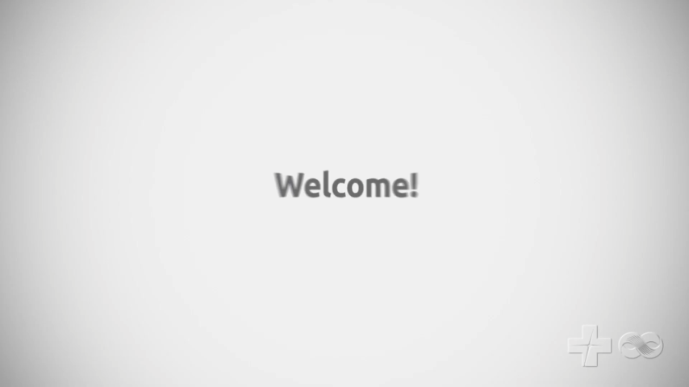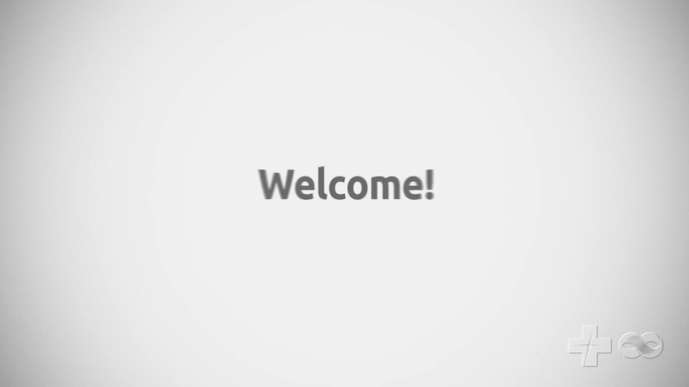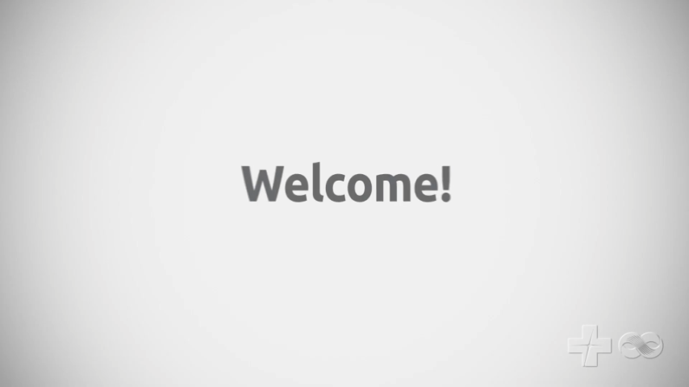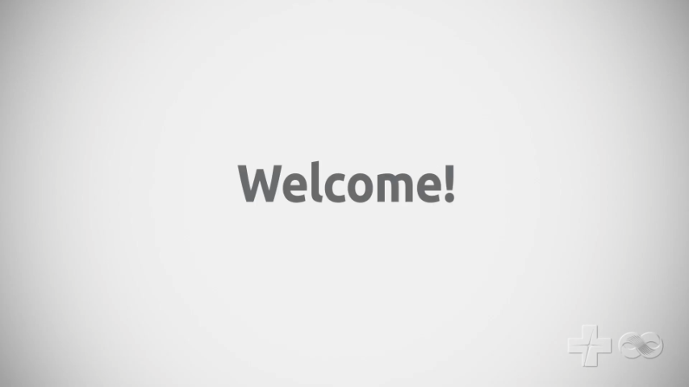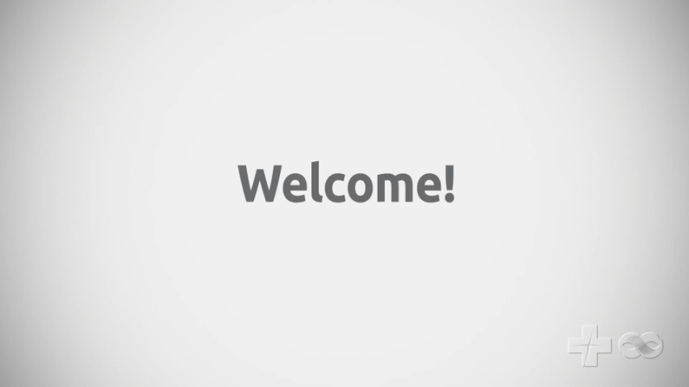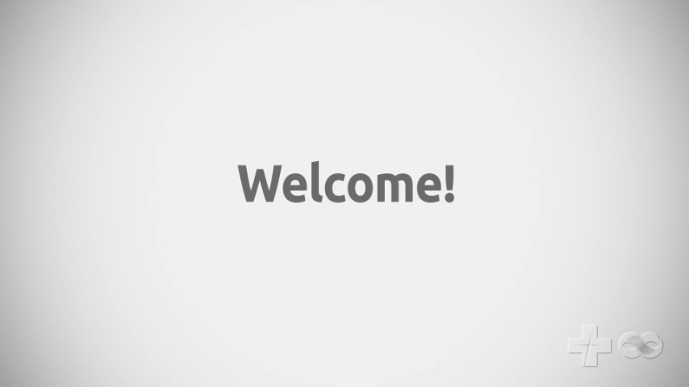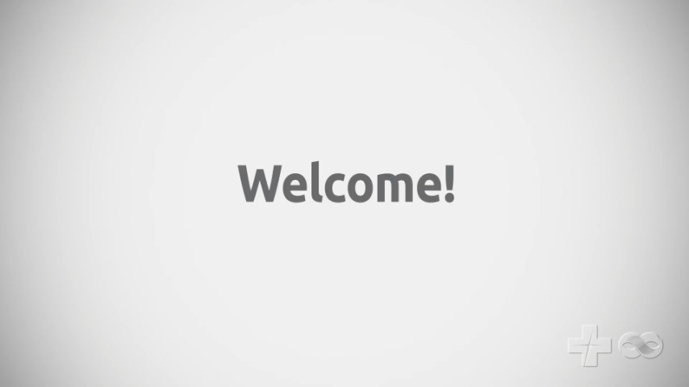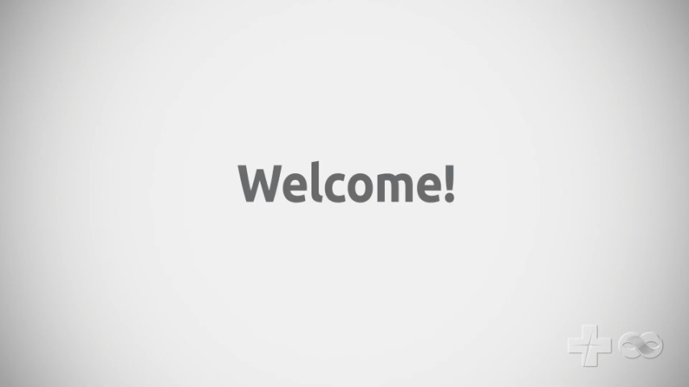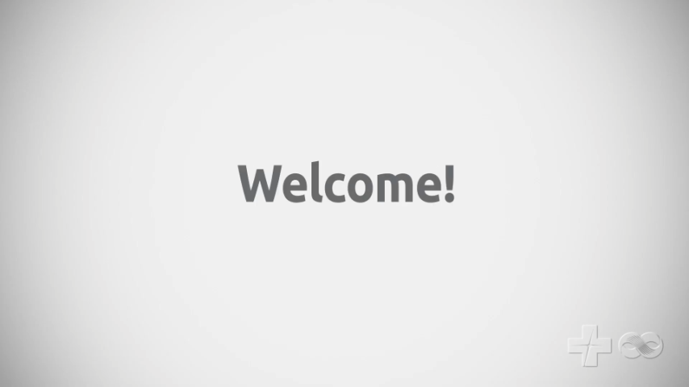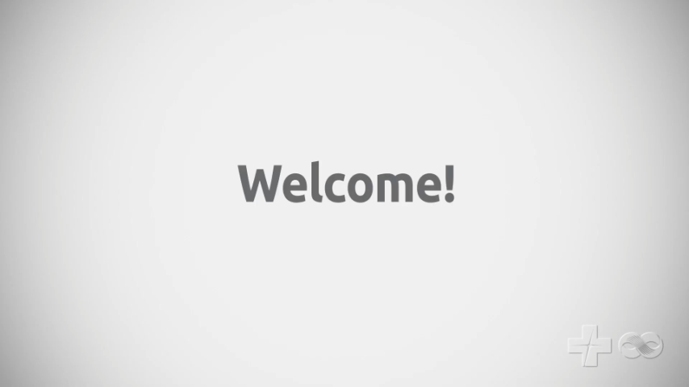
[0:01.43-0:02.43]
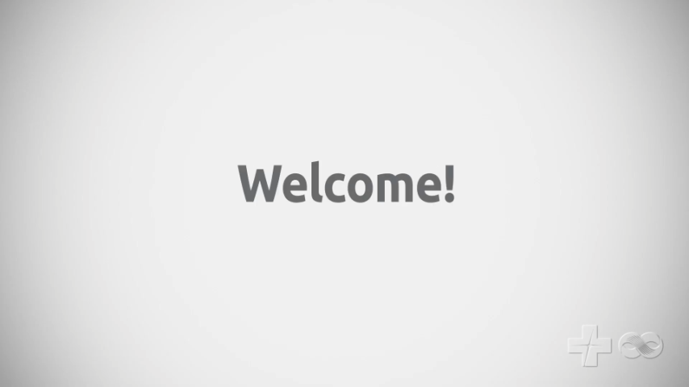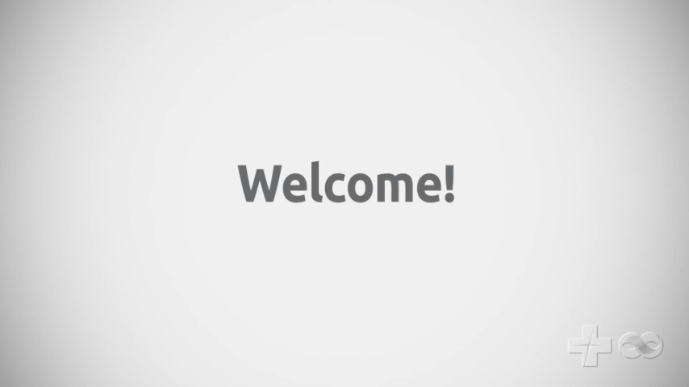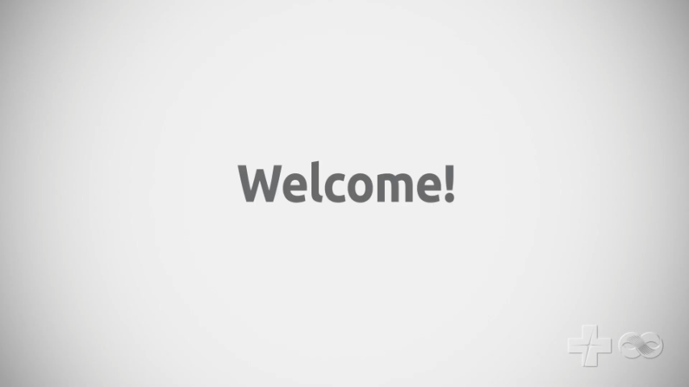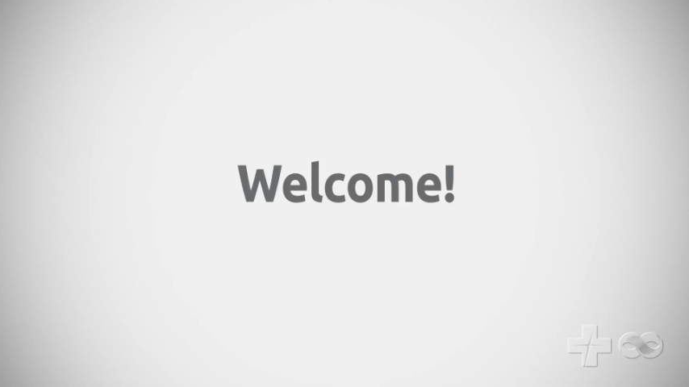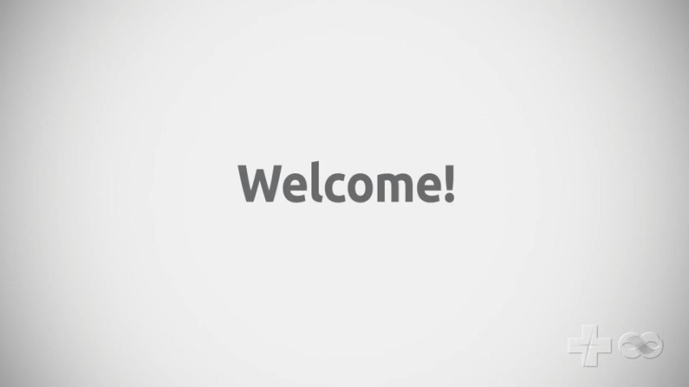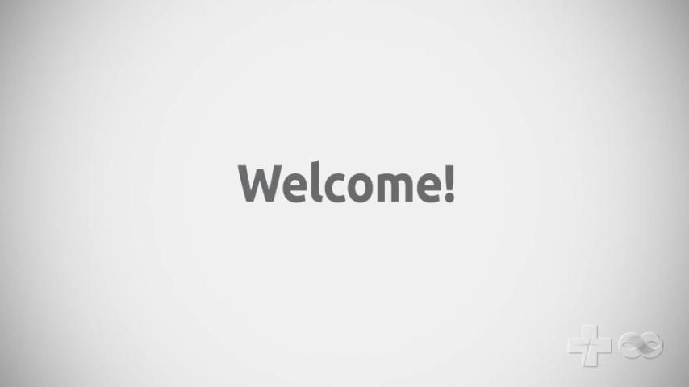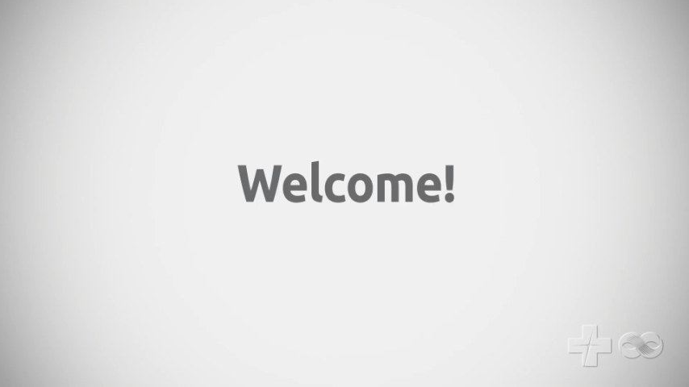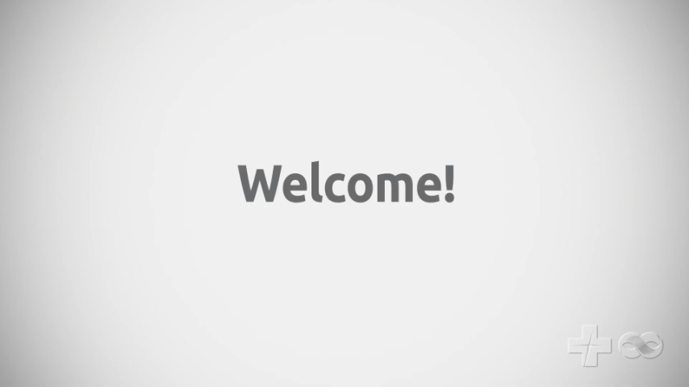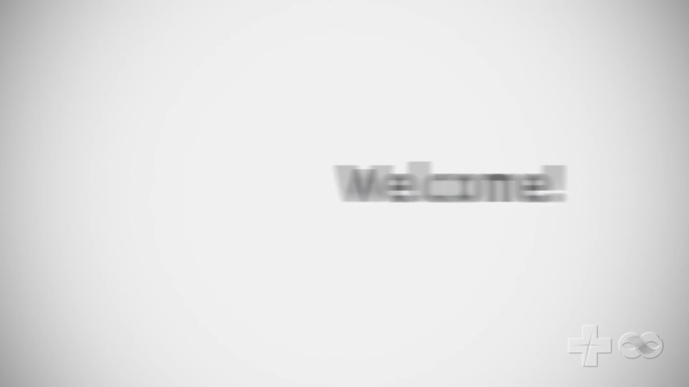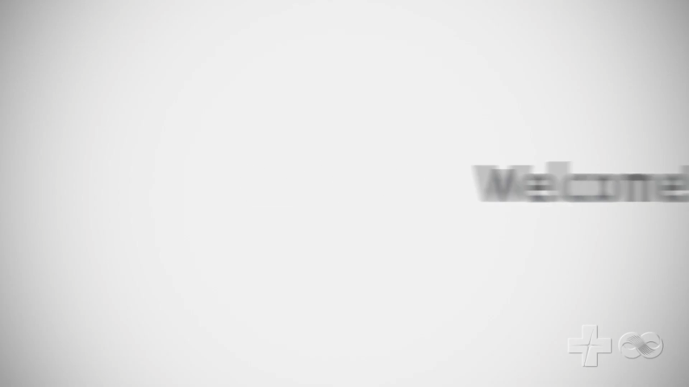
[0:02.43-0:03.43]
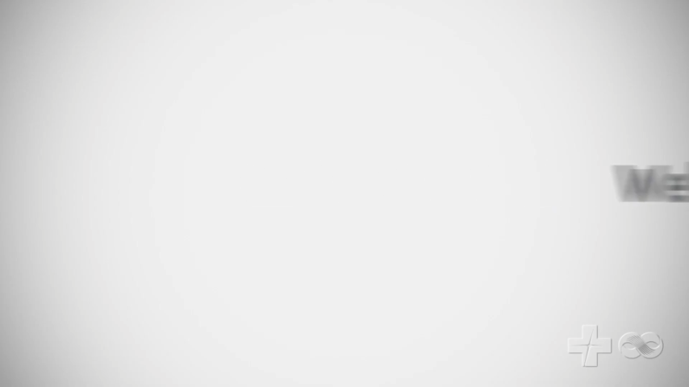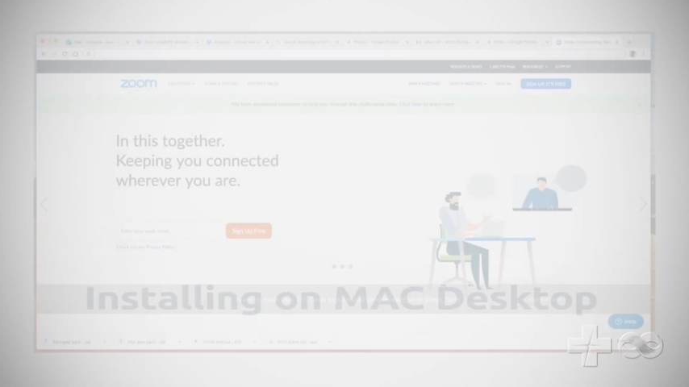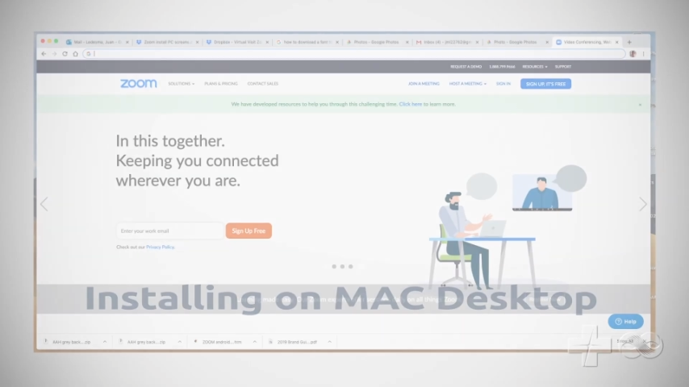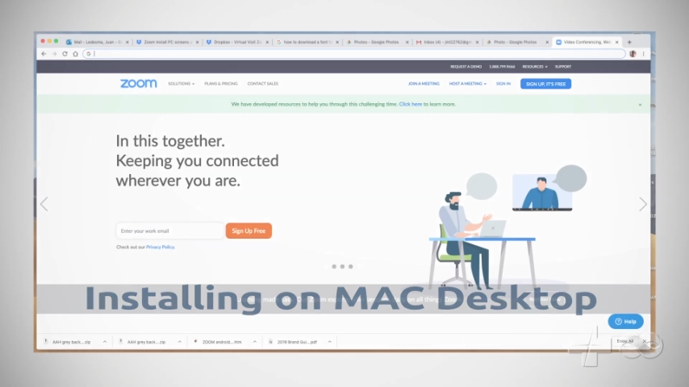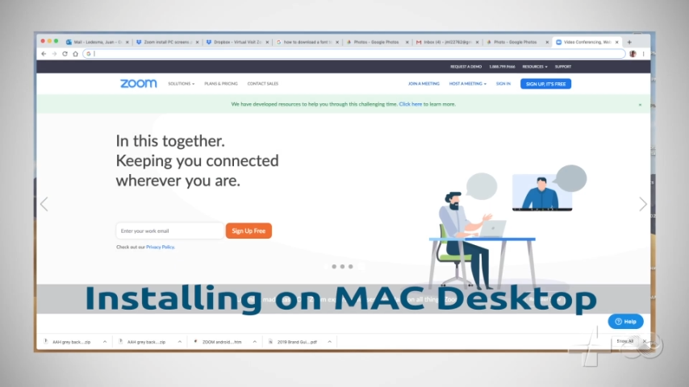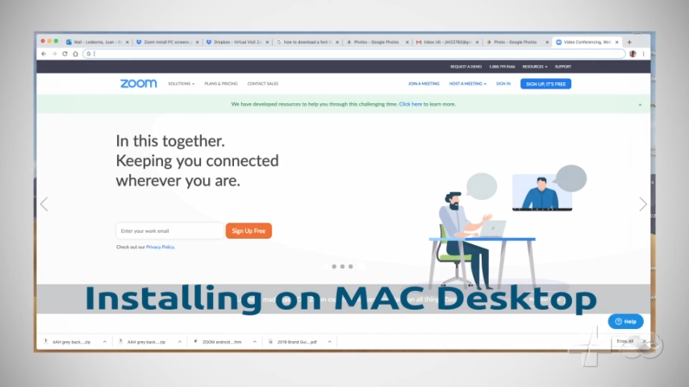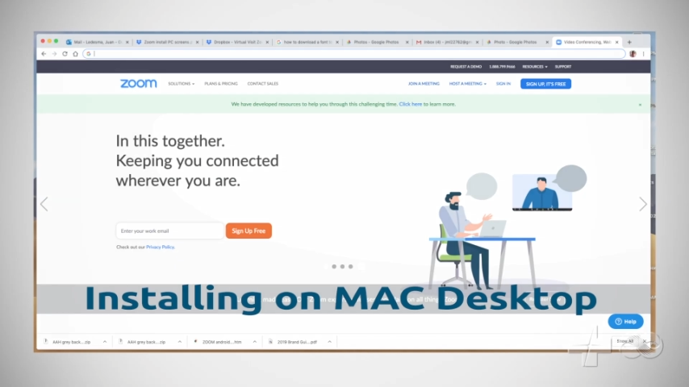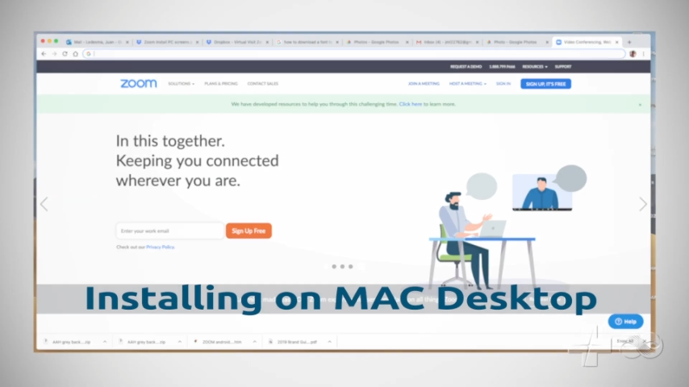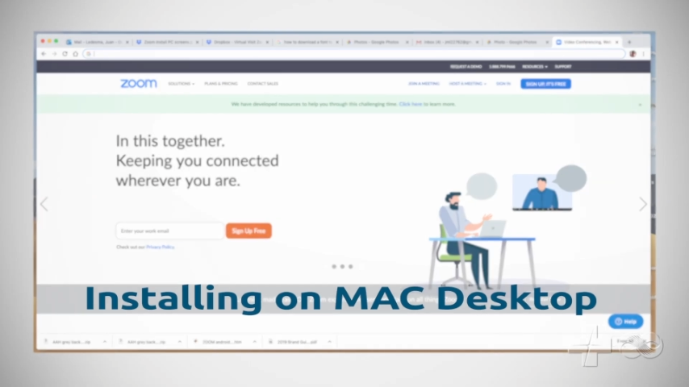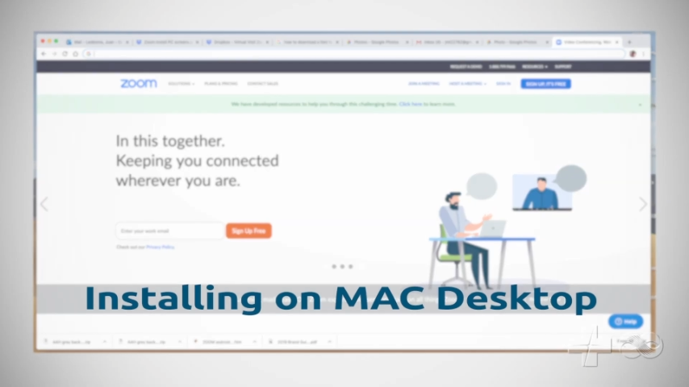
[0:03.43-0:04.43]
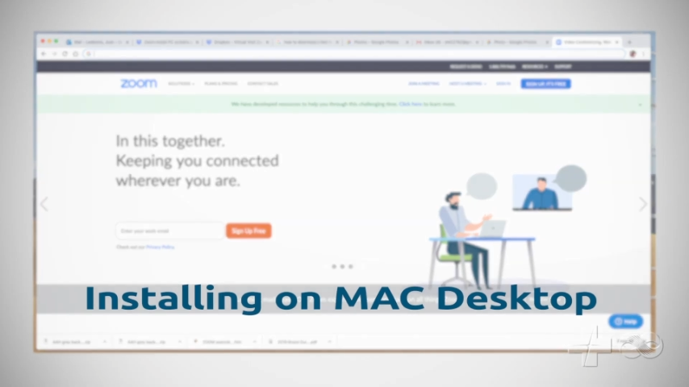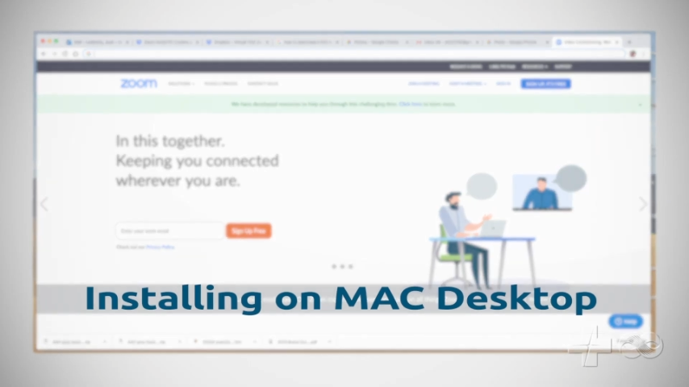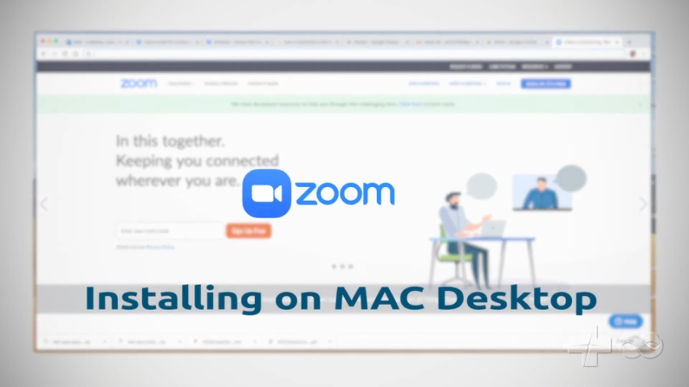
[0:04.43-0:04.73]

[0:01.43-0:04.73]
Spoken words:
Nobody's mouth can be seen.